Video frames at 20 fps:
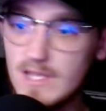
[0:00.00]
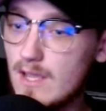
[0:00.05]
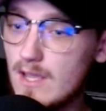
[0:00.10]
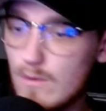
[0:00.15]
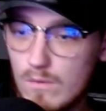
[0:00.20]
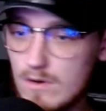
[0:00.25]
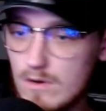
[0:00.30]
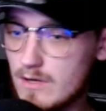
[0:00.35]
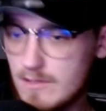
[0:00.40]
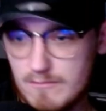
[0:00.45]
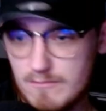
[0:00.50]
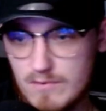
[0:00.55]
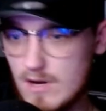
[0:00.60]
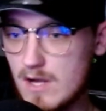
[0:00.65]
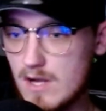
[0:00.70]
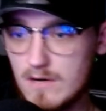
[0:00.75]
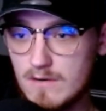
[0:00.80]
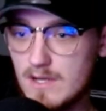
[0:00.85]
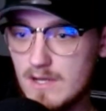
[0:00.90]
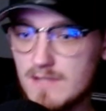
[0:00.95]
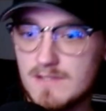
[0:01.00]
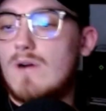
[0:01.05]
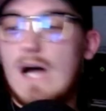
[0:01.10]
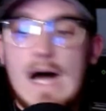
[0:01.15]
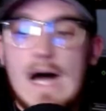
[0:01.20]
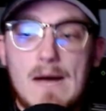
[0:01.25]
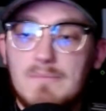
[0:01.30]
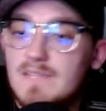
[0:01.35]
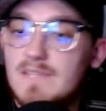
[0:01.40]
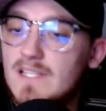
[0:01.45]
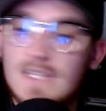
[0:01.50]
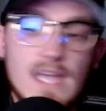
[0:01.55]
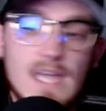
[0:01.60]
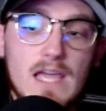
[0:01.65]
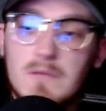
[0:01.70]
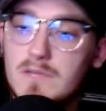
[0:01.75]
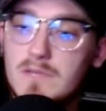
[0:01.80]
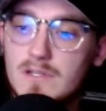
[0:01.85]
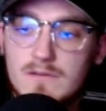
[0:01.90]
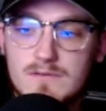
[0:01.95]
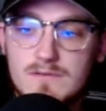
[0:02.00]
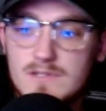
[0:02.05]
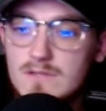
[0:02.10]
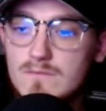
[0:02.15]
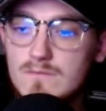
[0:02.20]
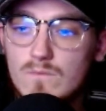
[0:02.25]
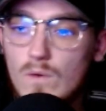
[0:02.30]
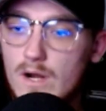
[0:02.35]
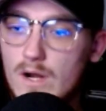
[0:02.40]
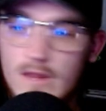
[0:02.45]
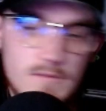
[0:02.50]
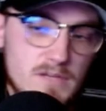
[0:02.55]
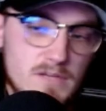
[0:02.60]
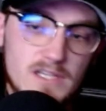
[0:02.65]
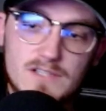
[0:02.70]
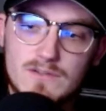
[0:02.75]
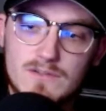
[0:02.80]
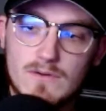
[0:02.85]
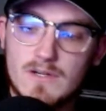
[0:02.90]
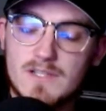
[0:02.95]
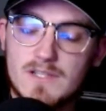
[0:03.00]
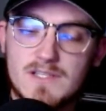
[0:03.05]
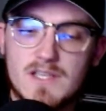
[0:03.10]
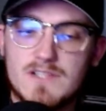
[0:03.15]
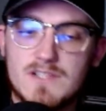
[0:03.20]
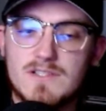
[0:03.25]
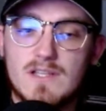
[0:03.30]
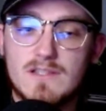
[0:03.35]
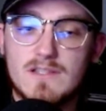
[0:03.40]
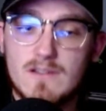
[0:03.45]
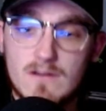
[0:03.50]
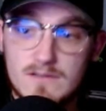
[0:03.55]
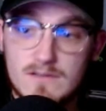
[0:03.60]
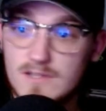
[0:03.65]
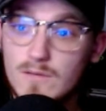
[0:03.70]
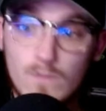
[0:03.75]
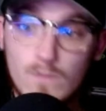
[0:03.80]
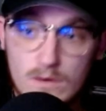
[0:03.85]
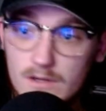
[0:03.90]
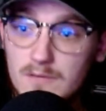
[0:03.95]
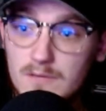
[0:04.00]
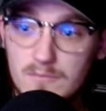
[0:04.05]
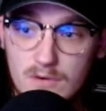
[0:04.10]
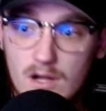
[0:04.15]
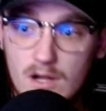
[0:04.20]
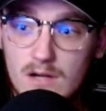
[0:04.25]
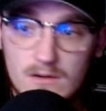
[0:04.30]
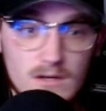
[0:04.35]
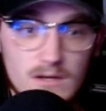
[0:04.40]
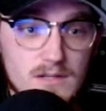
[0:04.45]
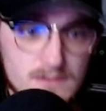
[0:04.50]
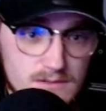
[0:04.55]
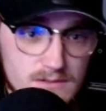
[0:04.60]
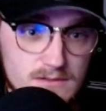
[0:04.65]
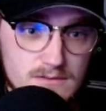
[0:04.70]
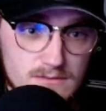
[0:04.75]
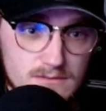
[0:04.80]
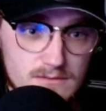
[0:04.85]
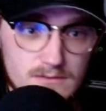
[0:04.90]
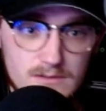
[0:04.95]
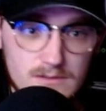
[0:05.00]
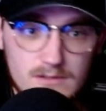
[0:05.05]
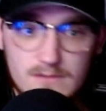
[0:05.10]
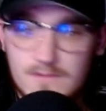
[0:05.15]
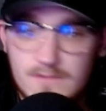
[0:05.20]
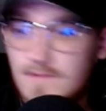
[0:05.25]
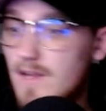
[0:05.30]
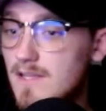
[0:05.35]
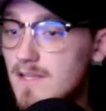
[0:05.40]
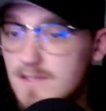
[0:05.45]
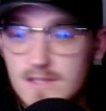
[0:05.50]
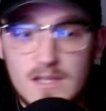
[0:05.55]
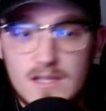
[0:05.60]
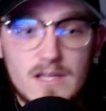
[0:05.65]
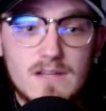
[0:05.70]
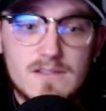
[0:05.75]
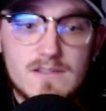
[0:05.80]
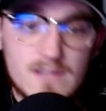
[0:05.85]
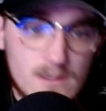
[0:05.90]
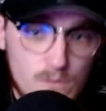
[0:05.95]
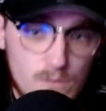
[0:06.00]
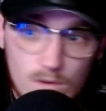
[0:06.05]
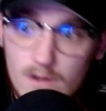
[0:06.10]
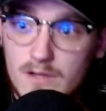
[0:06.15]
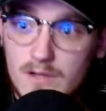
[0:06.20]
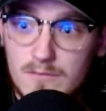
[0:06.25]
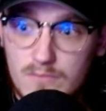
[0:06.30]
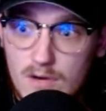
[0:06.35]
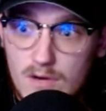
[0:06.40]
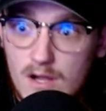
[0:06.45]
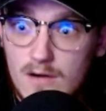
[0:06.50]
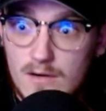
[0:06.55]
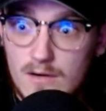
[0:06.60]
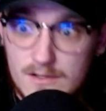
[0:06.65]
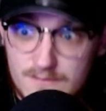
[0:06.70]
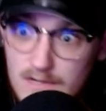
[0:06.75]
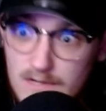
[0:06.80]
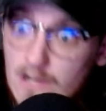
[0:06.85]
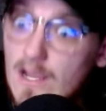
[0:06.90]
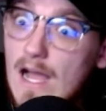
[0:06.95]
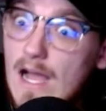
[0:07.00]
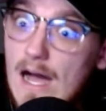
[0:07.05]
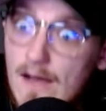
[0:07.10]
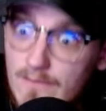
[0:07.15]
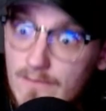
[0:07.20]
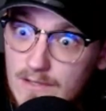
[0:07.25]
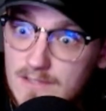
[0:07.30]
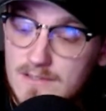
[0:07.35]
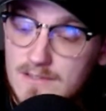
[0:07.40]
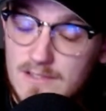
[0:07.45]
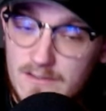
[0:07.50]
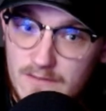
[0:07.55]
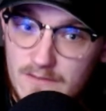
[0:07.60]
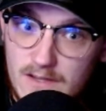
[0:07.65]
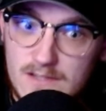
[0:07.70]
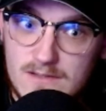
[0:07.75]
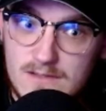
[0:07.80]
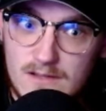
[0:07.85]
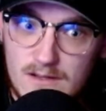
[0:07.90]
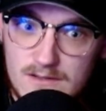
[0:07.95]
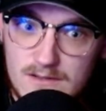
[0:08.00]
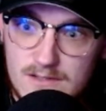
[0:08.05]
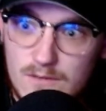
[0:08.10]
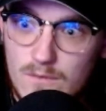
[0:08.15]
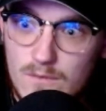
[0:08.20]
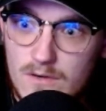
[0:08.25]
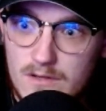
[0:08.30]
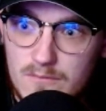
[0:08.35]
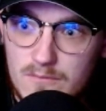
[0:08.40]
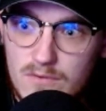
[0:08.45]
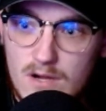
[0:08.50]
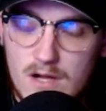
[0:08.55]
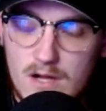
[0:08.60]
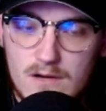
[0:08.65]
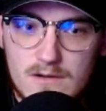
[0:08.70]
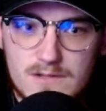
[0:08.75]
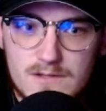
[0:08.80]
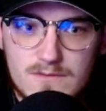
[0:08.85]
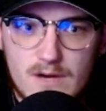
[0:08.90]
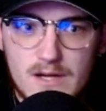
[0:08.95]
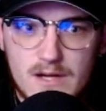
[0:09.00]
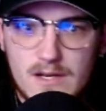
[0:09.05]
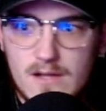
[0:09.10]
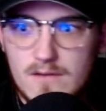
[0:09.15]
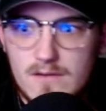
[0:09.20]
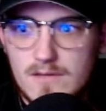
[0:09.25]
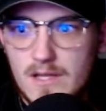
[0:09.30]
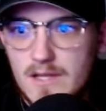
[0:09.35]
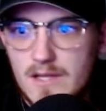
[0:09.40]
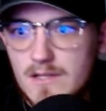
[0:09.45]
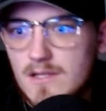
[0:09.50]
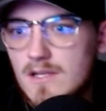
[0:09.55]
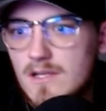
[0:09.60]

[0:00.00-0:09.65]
work in progress. Optic Gaming, who's one of the biggest organizations out there, is a work in progress. FaZe Clan is a work in progress. Very obviously, FaZe Clan is a work in progress right now. Like,